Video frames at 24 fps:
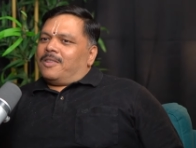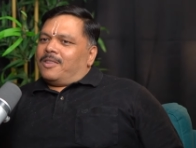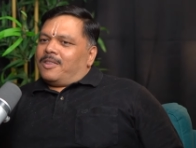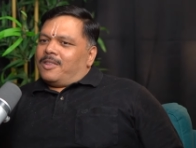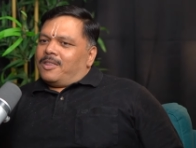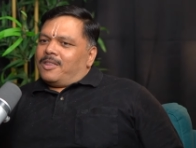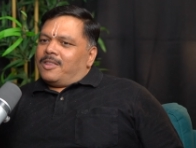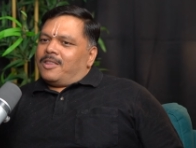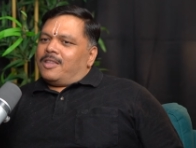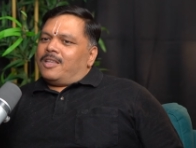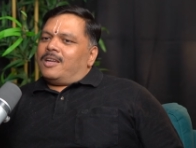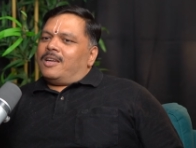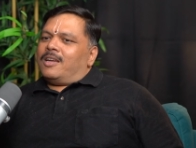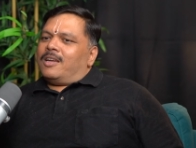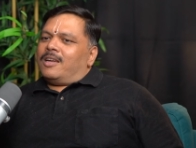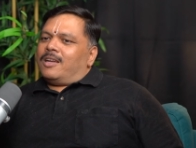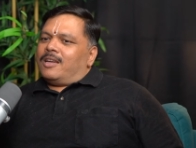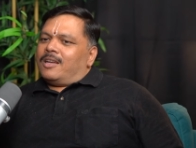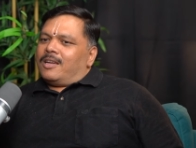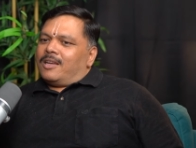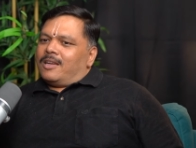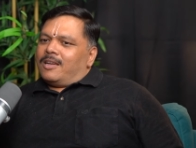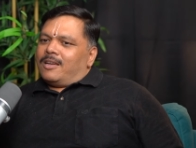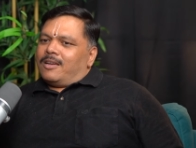They
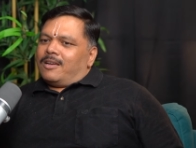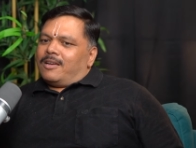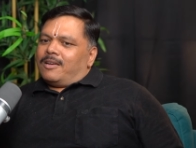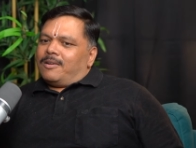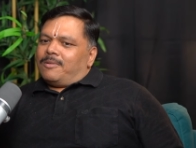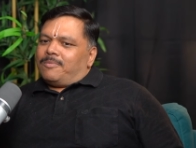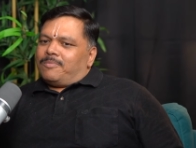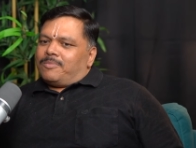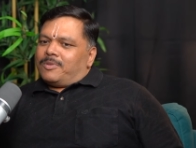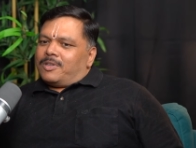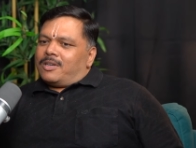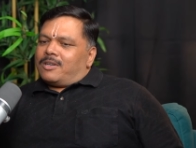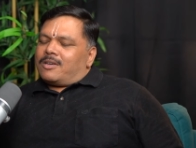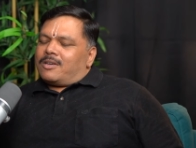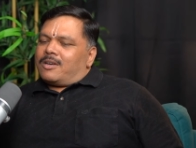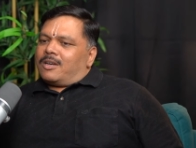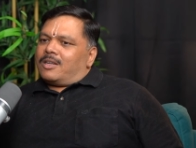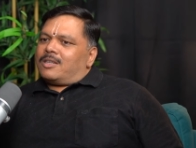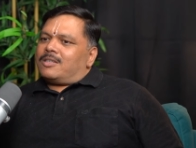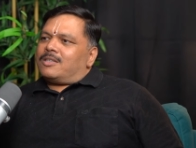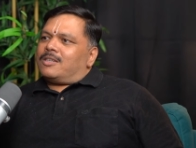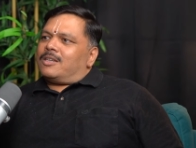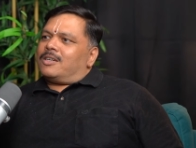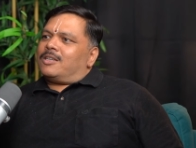
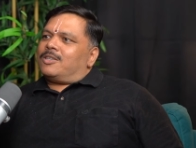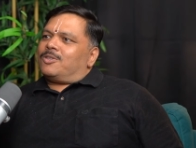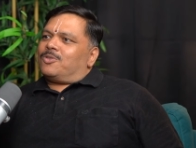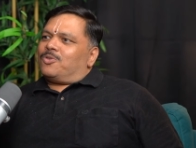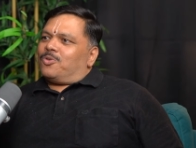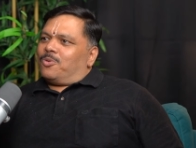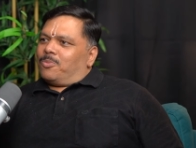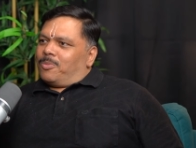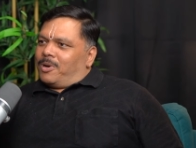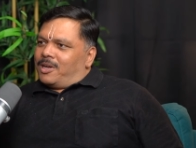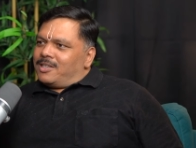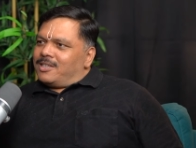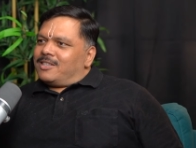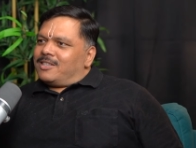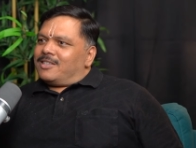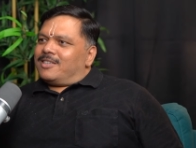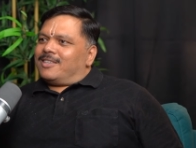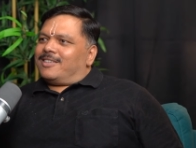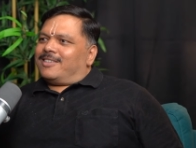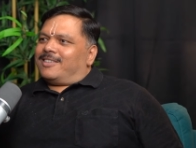trusted us so much.